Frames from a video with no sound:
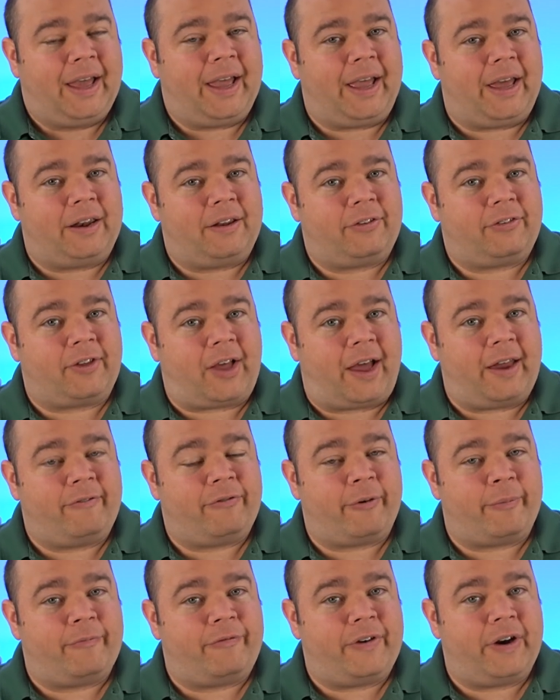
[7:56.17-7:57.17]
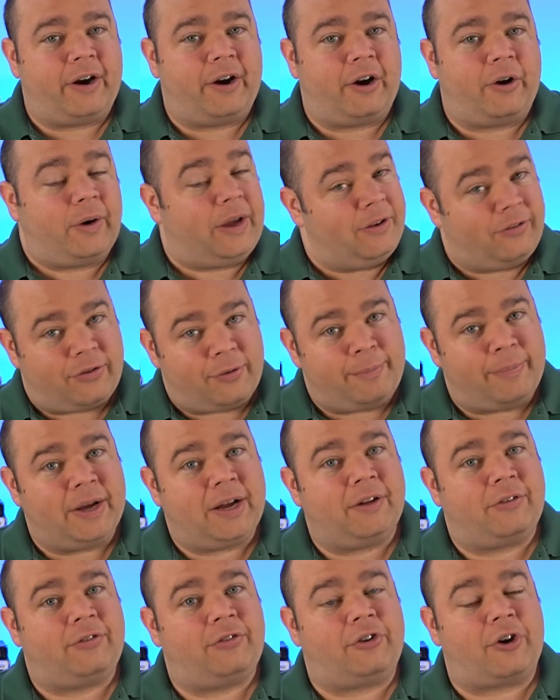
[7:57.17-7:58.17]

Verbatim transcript: and aside from Pharaoh, he's the biggest